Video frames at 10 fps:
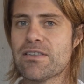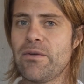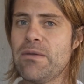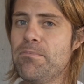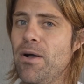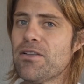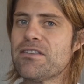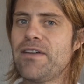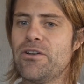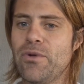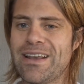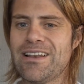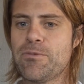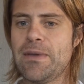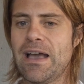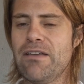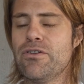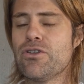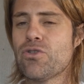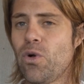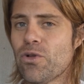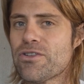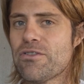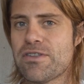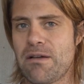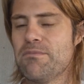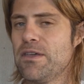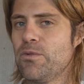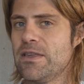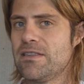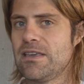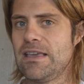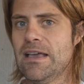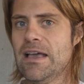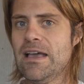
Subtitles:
So impulsive and reckless behavior is also something we see